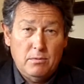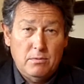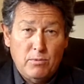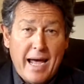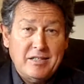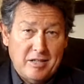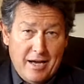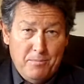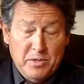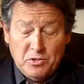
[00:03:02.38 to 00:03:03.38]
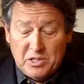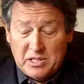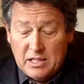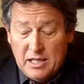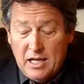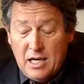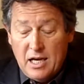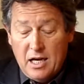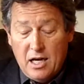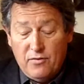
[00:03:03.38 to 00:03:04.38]
ragtime music,
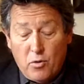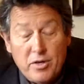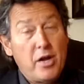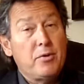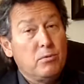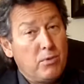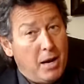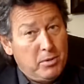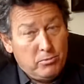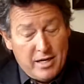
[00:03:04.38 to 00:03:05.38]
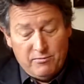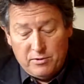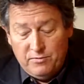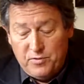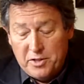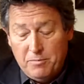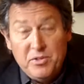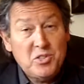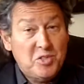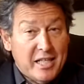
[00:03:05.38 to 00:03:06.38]
for another Robert Redford film, The
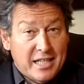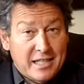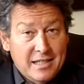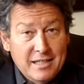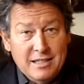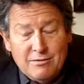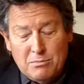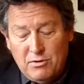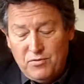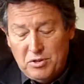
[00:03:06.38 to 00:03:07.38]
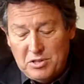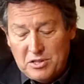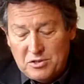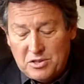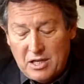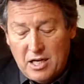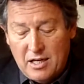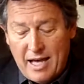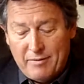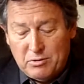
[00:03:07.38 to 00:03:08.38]
Sting, in a few years
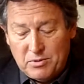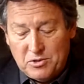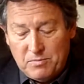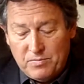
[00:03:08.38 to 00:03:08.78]
afterwards.